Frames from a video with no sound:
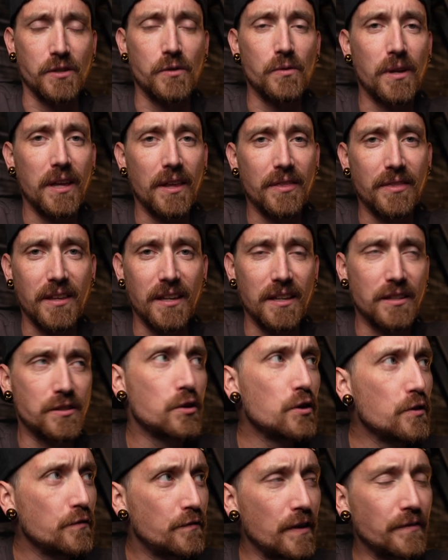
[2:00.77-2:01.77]
You can get the
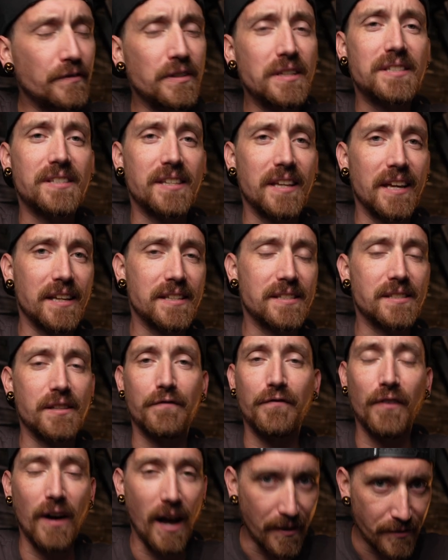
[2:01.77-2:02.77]
two fifty-six, the
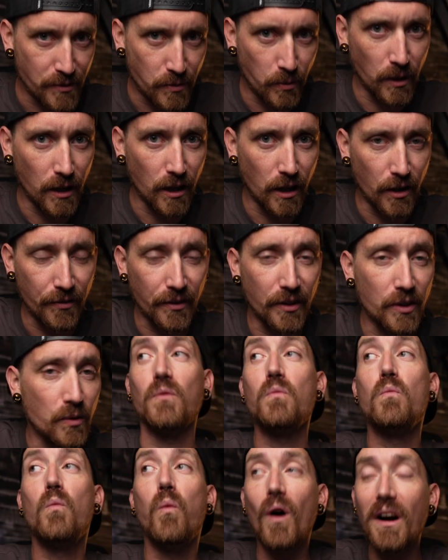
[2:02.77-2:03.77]
five twelve, and
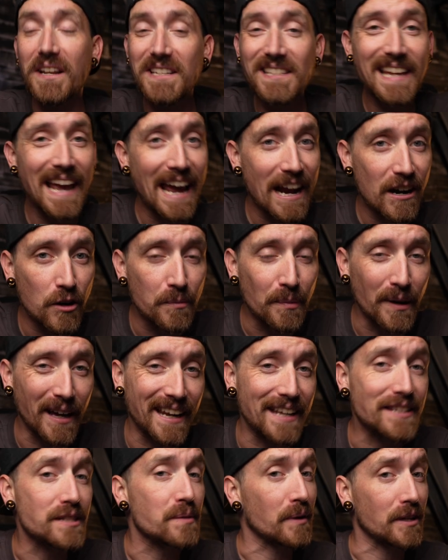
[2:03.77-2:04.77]
the one
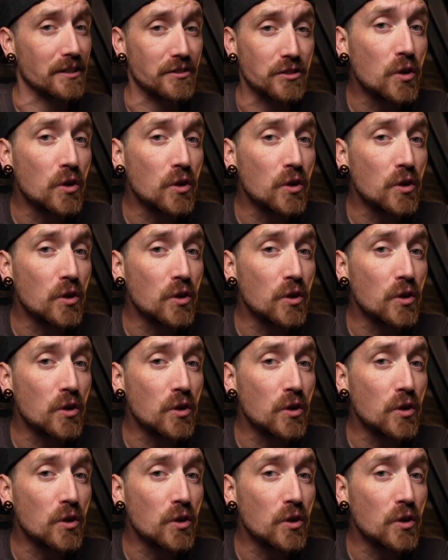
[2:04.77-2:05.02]
terabyte is about